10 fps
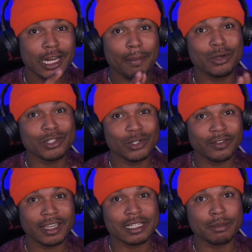that post
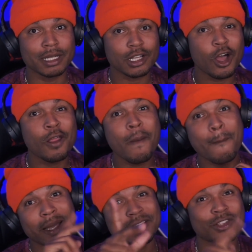notification bells on.
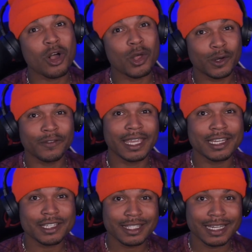Make sure it's all
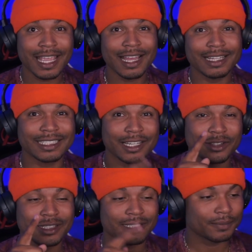notifications. And yeah, let's get into
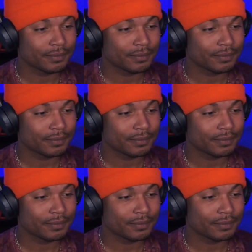this.